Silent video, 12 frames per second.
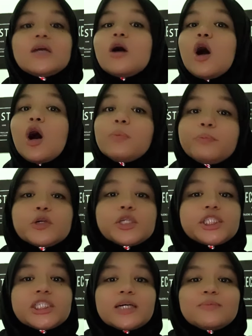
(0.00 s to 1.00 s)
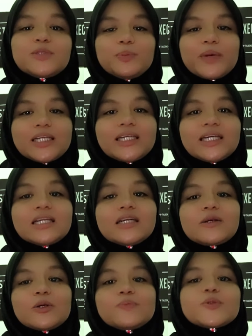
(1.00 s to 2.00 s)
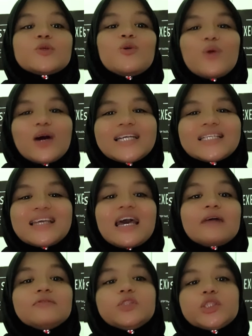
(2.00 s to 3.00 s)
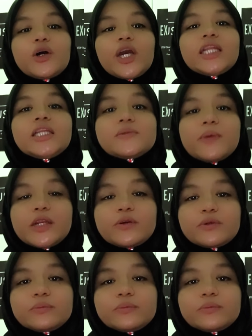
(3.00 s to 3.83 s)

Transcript: or push them to particular groups once they have joined the main room.